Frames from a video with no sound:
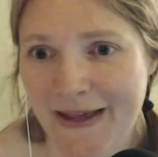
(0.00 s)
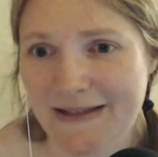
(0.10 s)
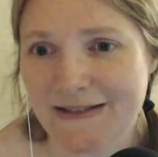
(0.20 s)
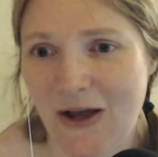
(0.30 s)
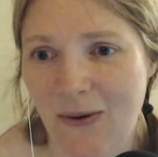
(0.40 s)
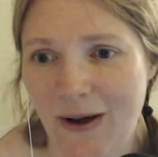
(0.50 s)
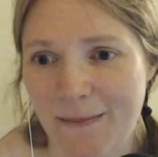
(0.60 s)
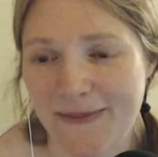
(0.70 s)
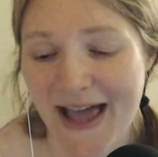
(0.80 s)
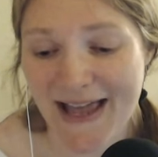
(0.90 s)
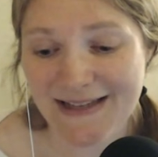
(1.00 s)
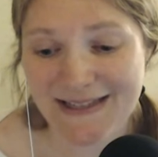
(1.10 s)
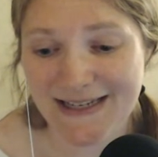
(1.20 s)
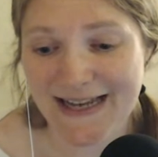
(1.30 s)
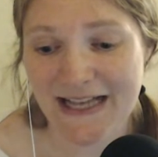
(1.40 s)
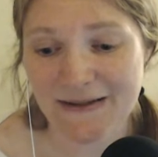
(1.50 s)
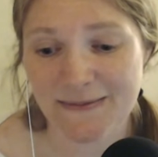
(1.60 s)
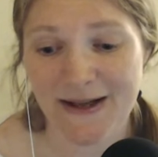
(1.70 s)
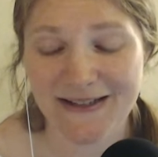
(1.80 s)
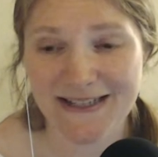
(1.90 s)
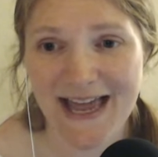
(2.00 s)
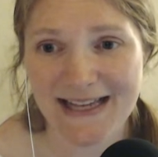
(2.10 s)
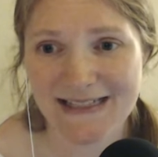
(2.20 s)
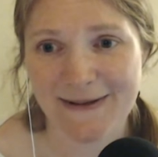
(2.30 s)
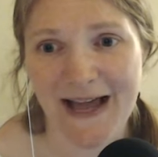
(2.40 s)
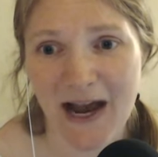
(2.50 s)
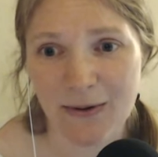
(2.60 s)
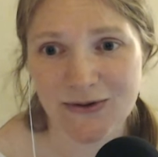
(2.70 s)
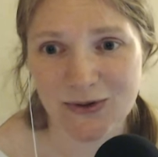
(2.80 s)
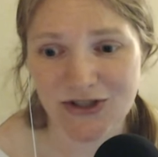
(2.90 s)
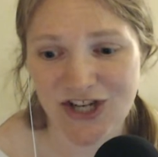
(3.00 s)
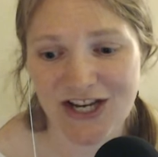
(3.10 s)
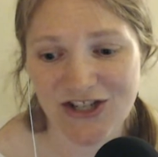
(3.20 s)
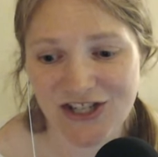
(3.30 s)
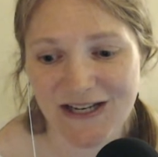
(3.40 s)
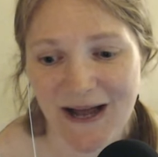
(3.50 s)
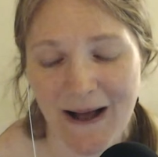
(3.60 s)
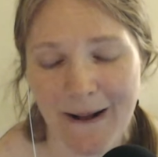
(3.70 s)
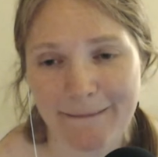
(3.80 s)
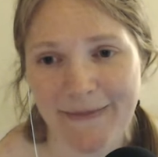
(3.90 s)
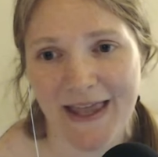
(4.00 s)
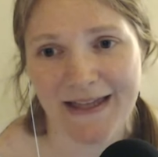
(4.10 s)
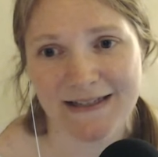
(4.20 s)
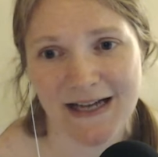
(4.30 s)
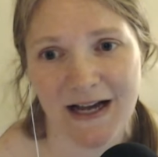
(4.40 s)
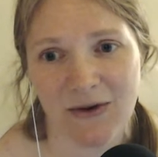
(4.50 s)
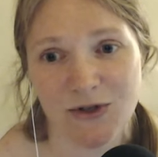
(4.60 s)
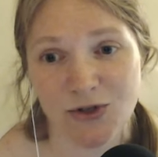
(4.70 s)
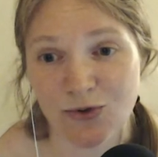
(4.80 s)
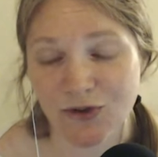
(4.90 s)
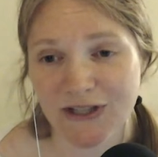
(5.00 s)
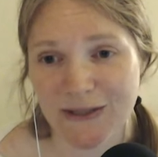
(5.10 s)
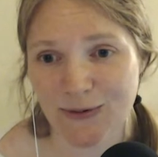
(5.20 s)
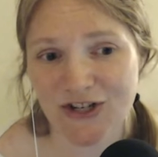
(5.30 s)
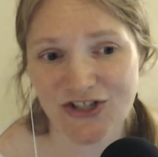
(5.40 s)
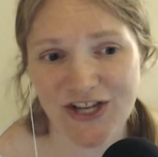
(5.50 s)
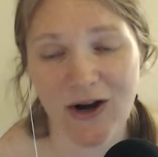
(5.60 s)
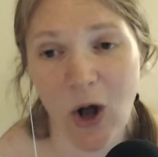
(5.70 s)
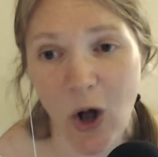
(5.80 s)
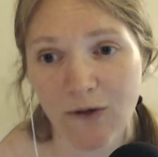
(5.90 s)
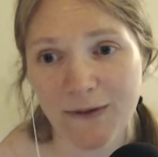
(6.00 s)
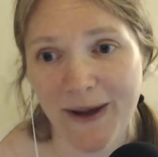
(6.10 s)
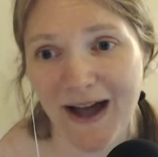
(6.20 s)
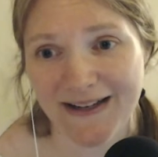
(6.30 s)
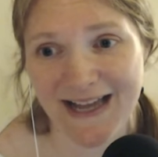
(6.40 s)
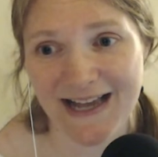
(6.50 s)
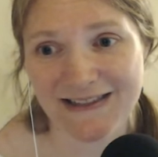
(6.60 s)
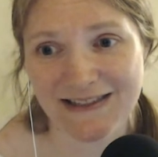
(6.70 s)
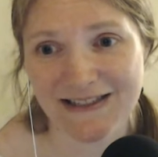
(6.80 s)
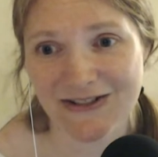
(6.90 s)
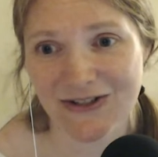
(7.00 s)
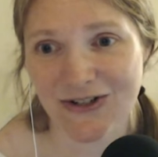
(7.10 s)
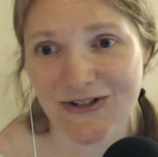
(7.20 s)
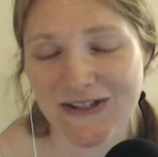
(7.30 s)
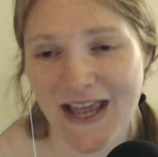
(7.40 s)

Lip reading: So that is the announcement about guests, about how we're sort of changing it up. And we do really appreciate all of the podcast listeners.